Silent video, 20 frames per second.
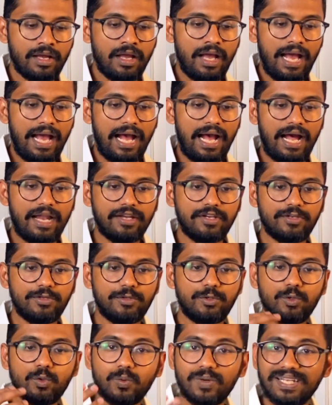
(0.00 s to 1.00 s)
and
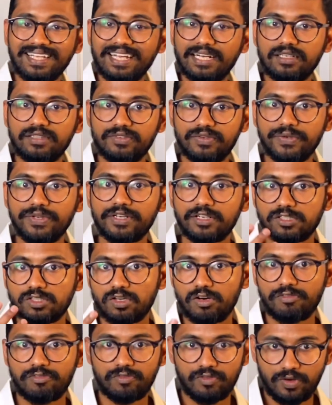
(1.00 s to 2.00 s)
you will get three years
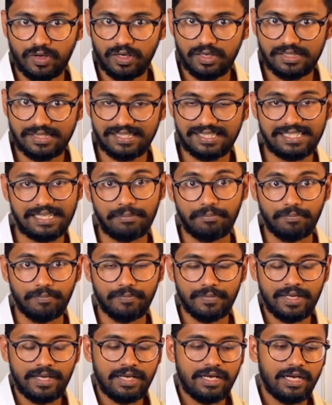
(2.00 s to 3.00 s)
of STEM
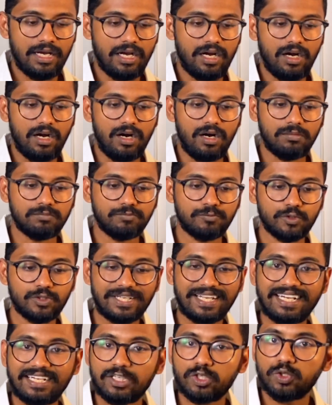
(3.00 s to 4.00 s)
um, you
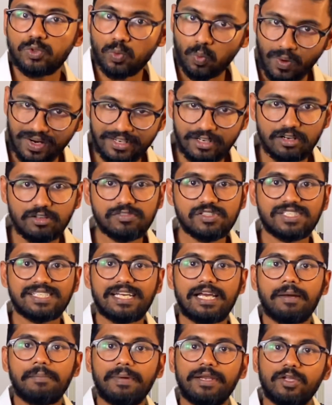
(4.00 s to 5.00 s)
get one year of
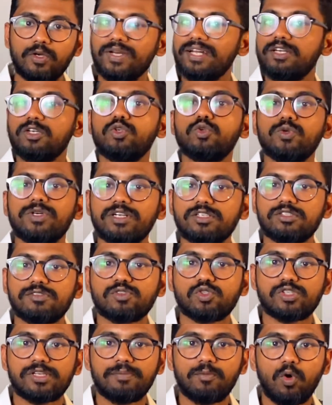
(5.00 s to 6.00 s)
STEM and you get two years of
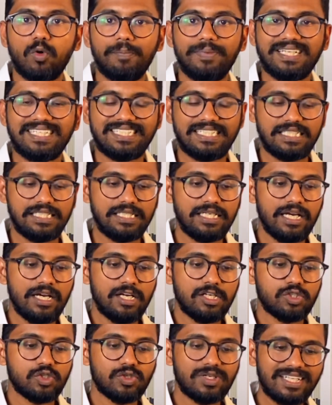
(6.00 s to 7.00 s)
STEM OPT.
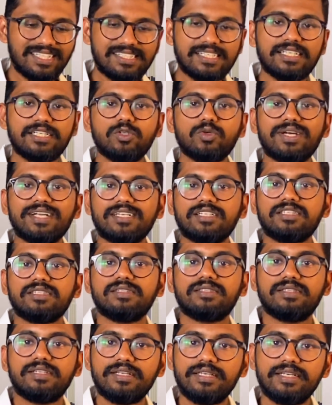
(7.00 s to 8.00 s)
So let's say you get
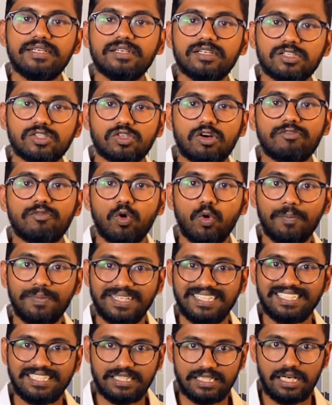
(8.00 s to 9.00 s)
three years of
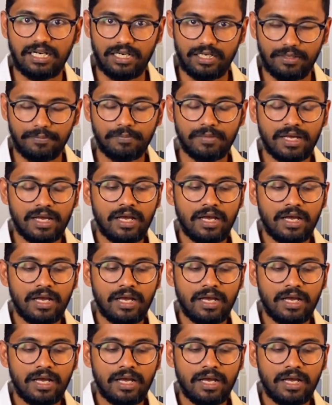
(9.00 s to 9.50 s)
OPT time.